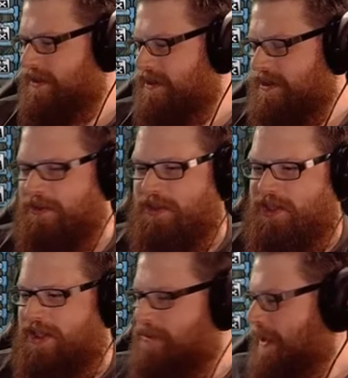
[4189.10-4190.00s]
Holy
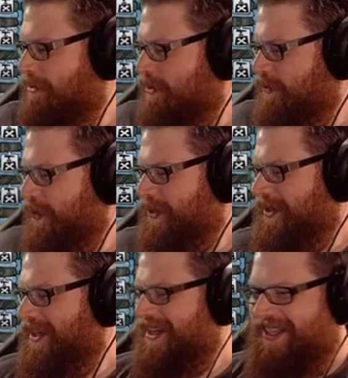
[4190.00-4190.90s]
shit, the pound has fallen.
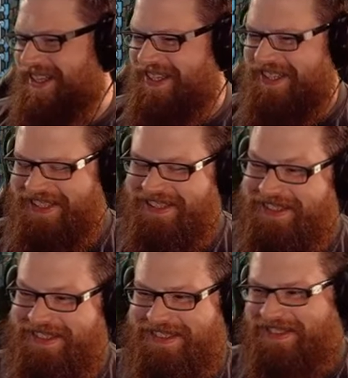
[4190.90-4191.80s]
Yes.